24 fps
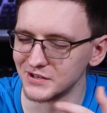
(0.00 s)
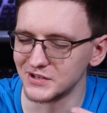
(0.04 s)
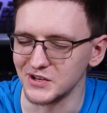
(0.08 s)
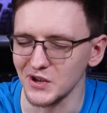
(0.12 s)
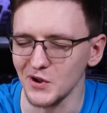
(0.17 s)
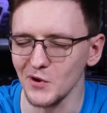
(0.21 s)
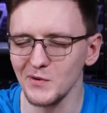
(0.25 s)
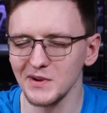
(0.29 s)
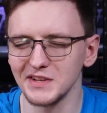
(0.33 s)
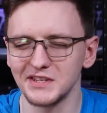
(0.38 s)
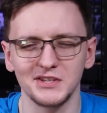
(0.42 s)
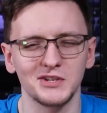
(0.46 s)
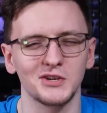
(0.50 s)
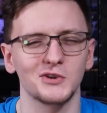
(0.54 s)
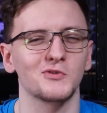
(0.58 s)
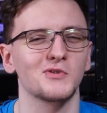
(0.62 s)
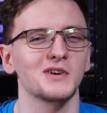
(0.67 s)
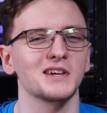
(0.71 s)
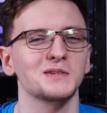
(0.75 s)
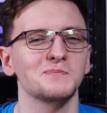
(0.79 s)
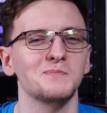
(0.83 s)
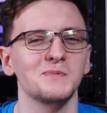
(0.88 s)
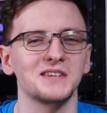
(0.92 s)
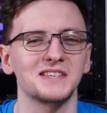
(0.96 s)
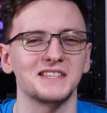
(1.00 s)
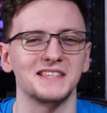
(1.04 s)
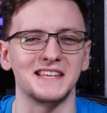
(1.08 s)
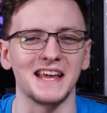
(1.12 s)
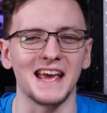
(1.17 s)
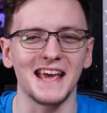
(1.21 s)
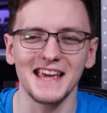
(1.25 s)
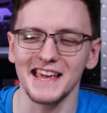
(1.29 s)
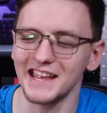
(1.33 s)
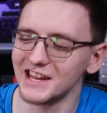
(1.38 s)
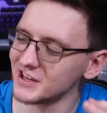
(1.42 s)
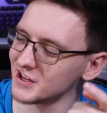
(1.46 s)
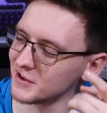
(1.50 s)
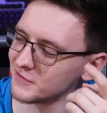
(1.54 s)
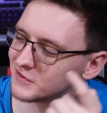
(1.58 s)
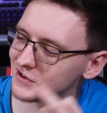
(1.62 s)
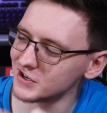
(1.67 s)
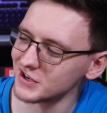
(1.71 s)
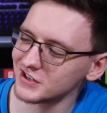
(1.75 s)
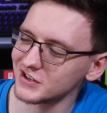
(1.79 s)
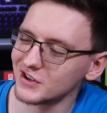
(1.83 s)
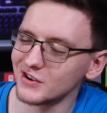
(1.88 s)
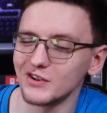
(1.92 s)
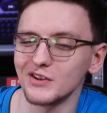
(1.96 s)
So it's Christmas Day and you've
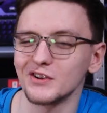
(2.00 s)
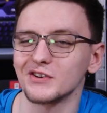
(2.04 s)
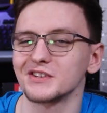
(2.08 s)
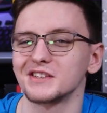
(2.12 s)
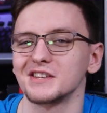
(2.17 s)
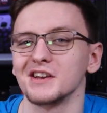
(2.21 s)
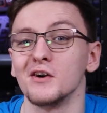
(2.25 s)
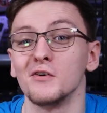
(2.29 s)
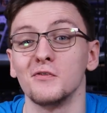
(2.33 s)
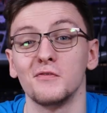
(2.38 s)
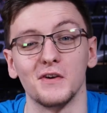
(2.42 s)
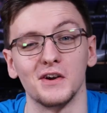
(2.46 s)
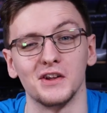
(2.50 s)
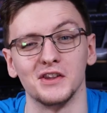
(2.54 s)
just got yourself